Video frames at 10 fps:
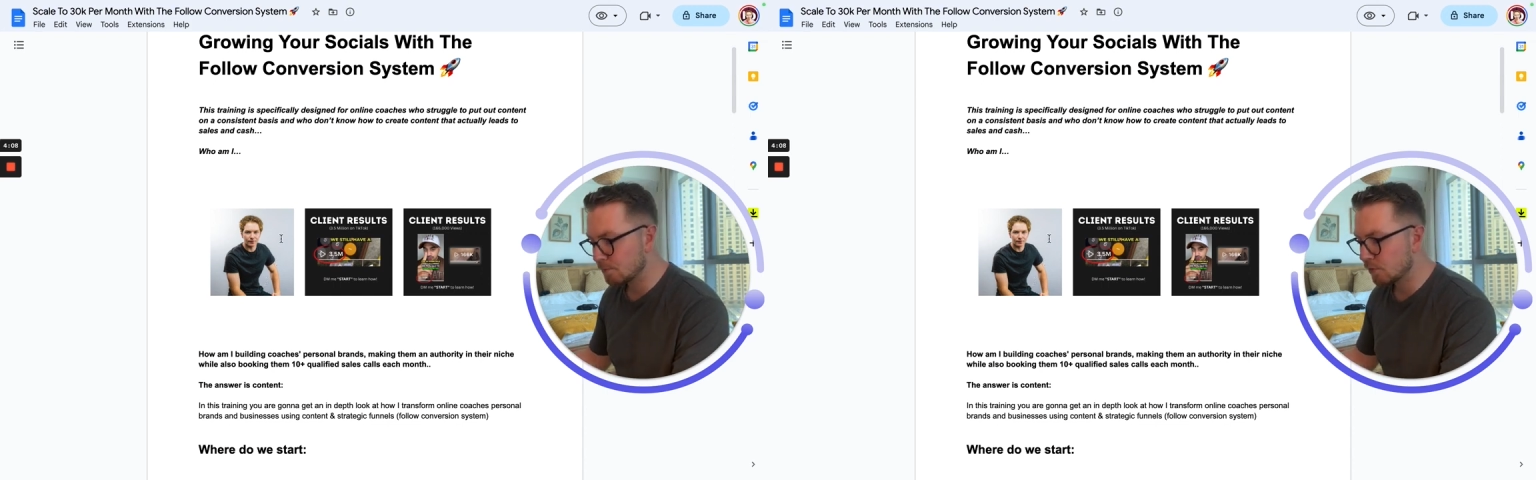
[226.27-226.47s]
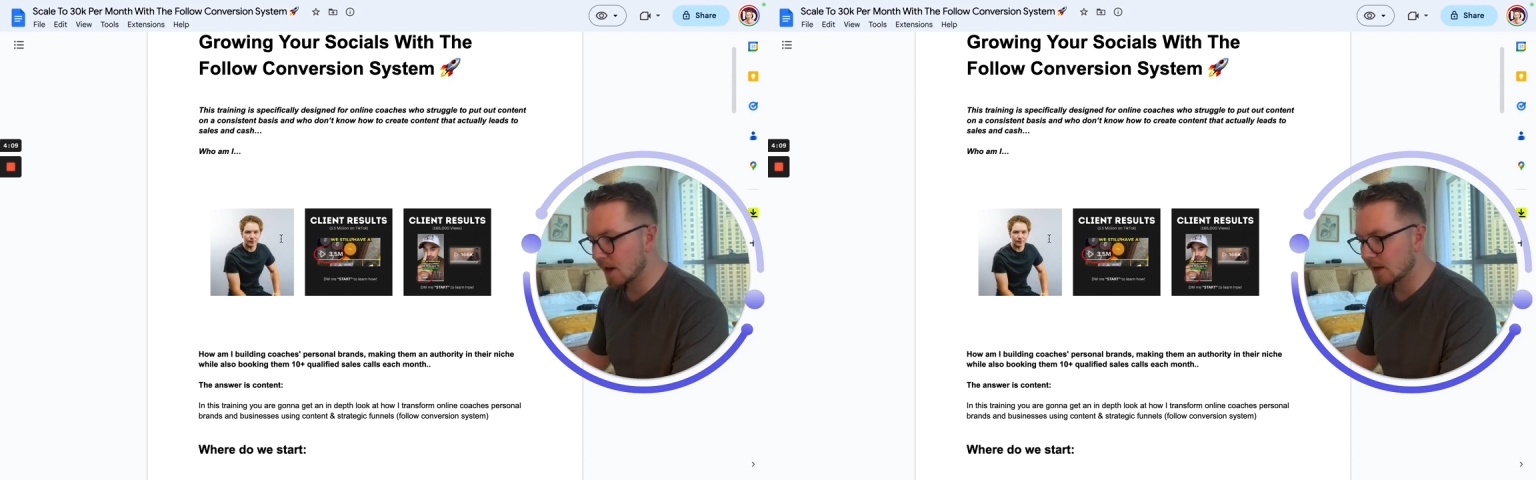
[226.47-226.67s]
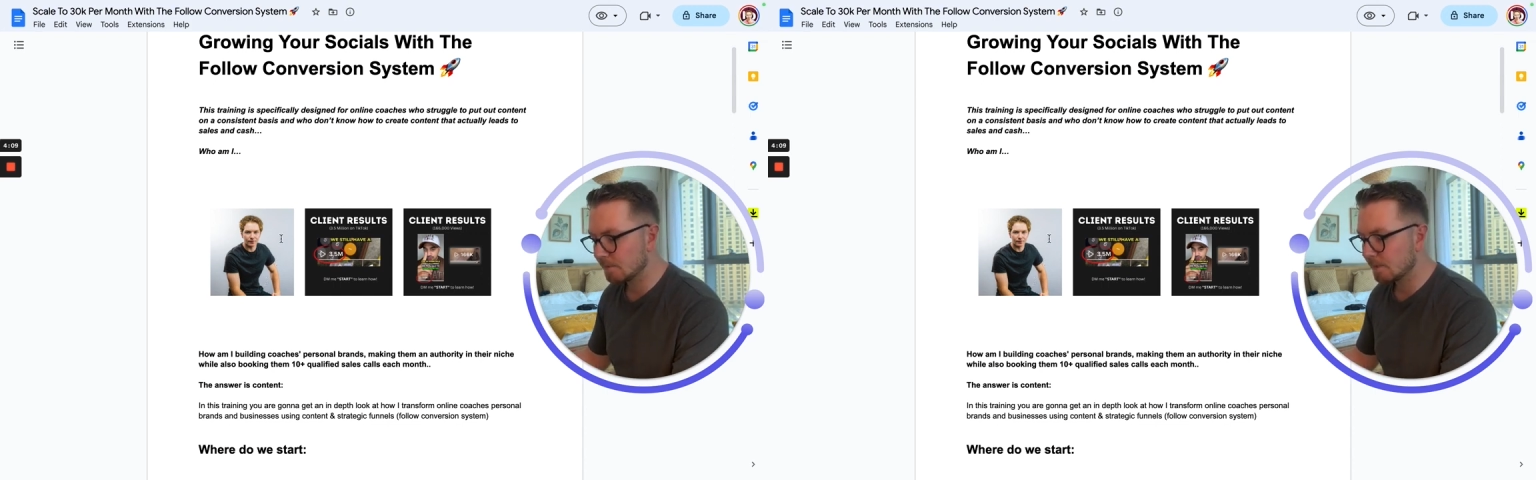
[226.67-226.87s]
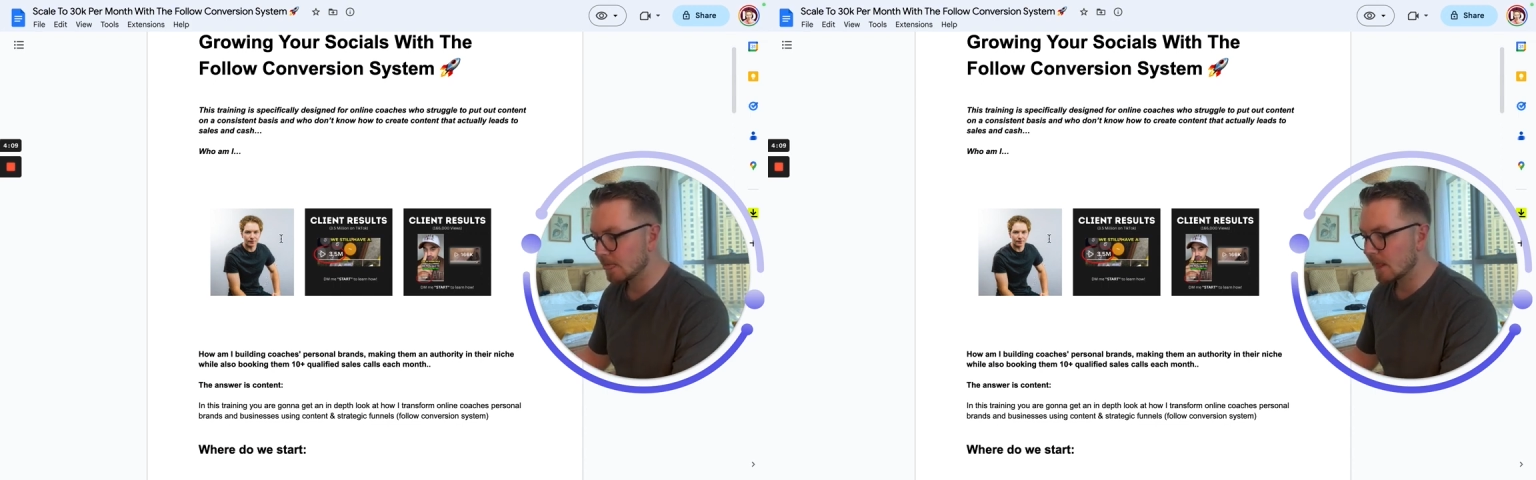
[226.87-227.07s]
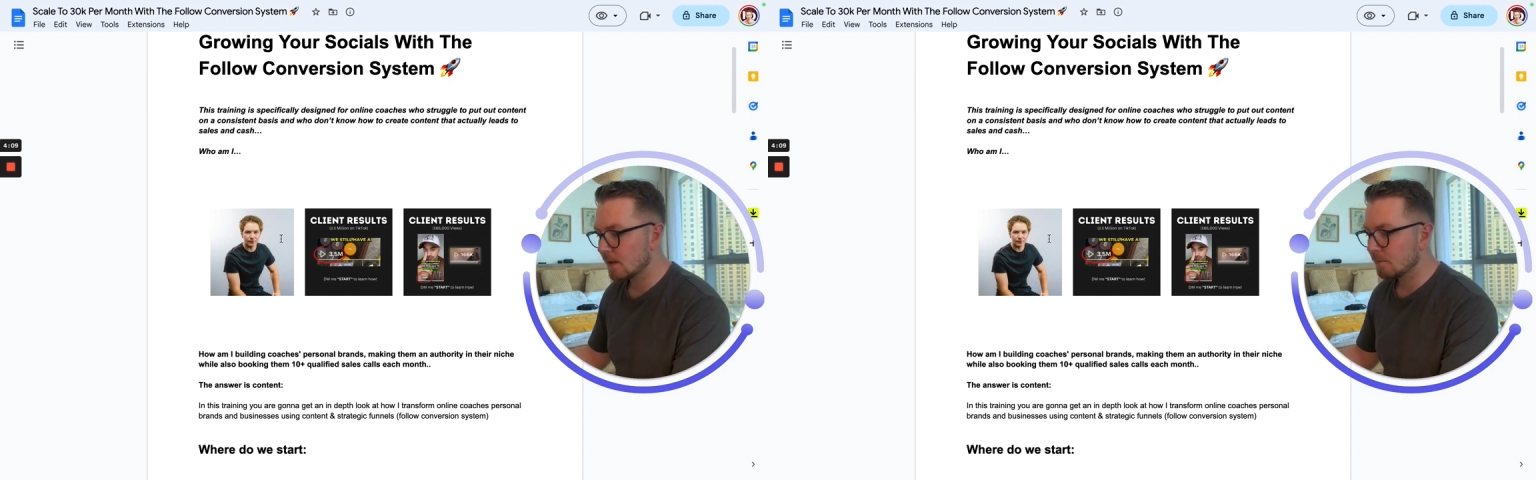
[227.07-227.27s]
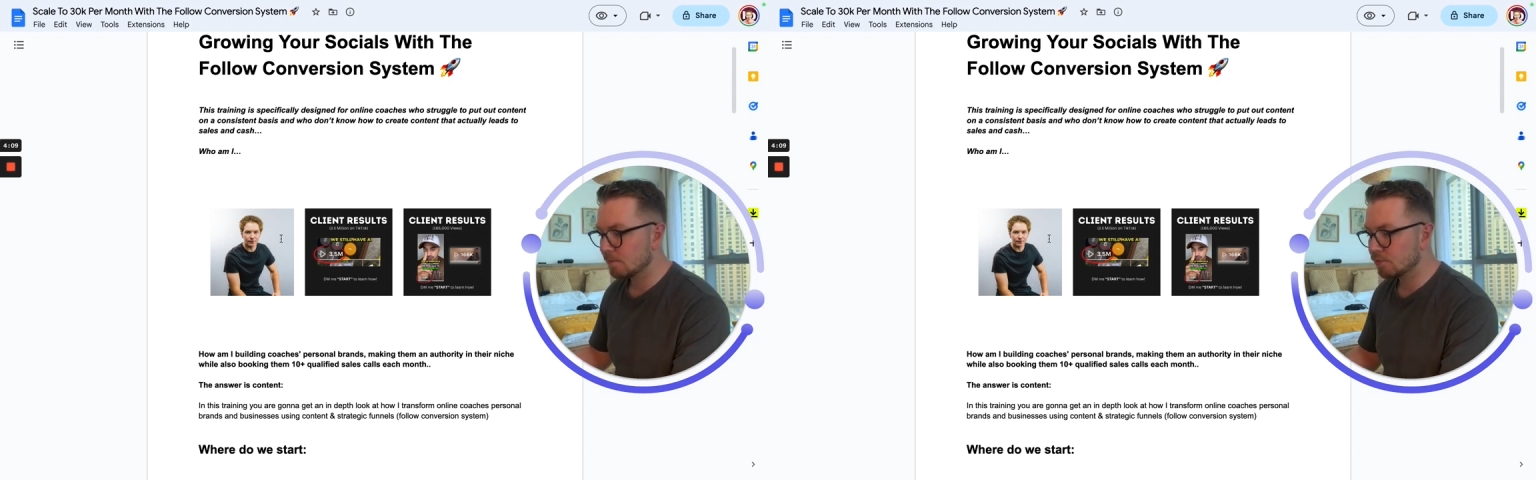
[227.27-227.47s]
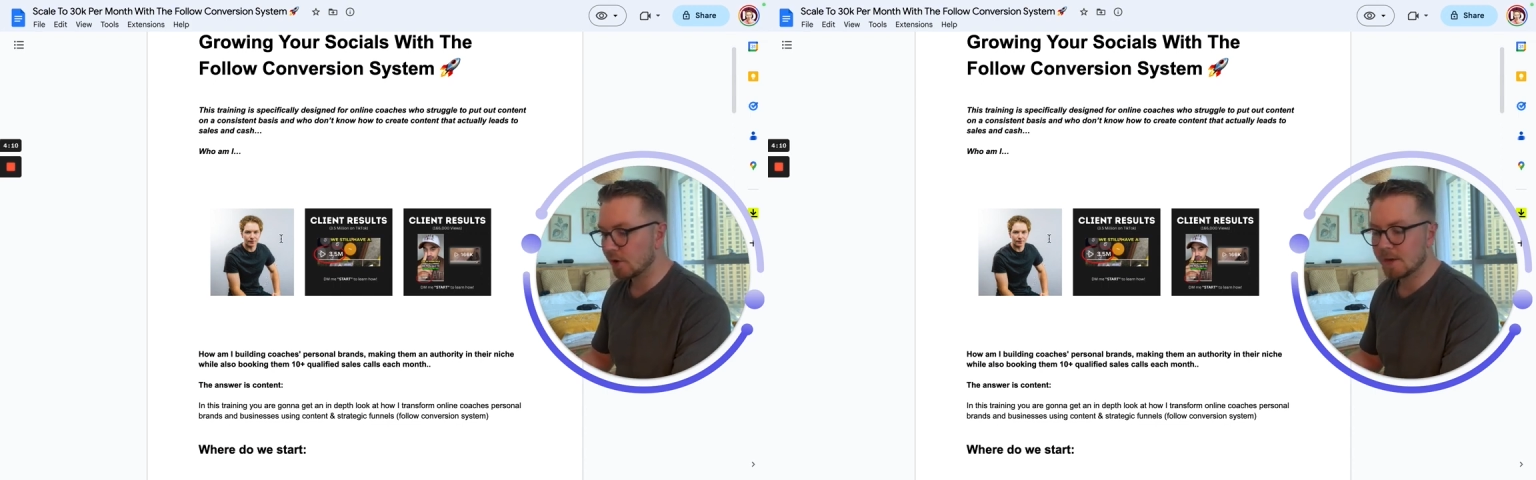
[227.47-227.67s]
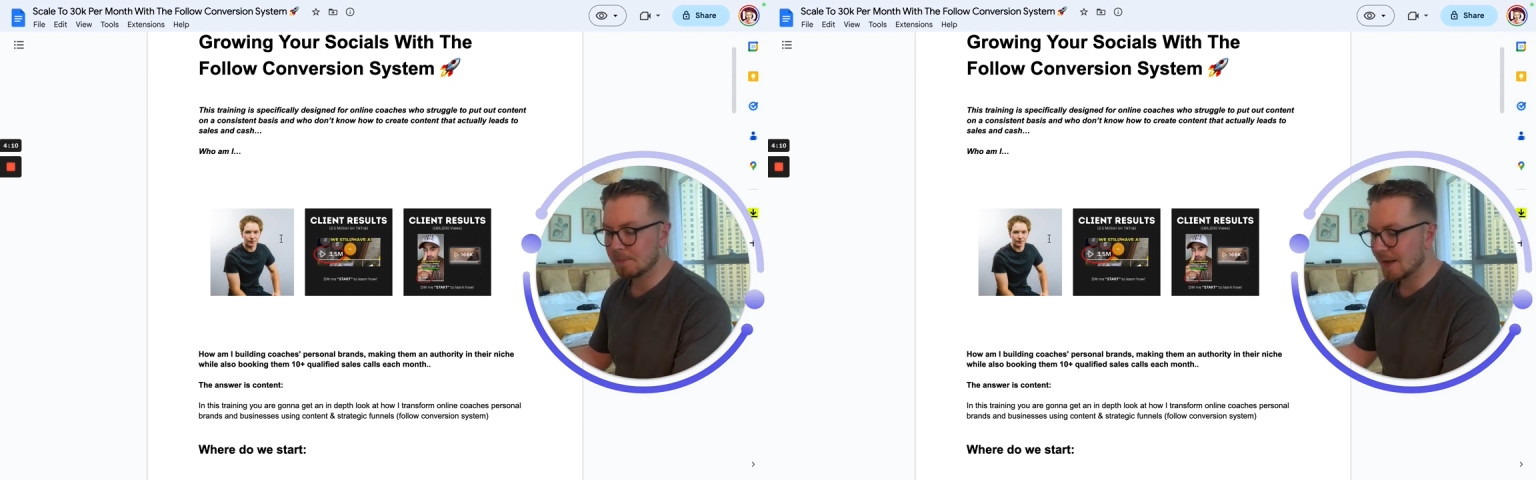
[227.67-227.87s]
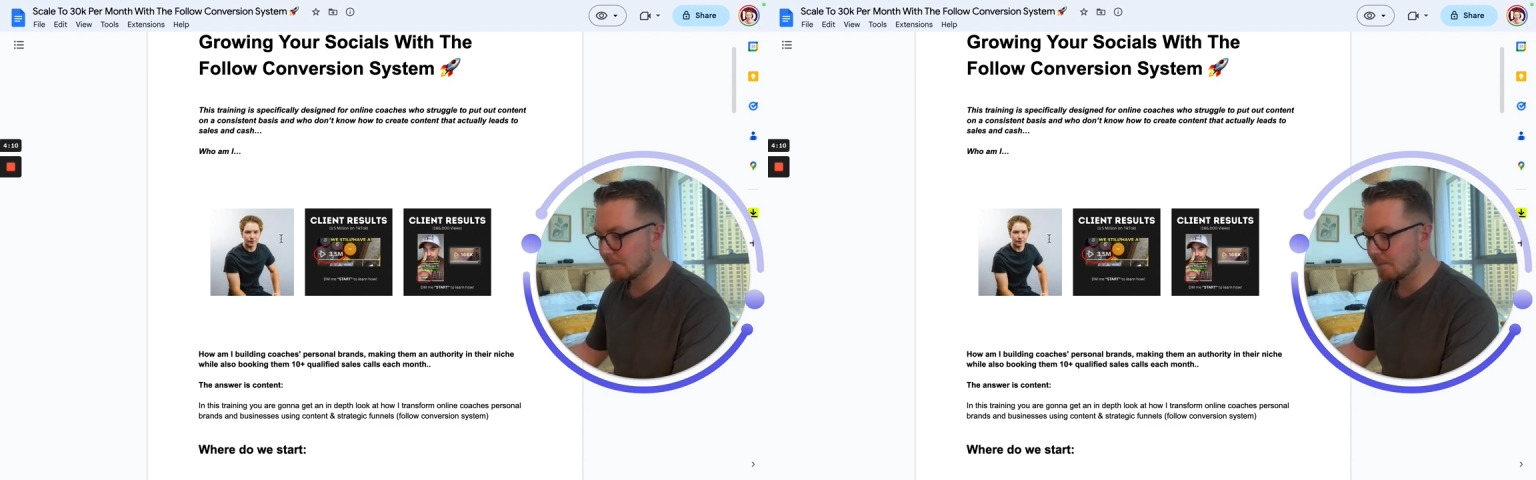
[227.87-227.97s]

bright, bright,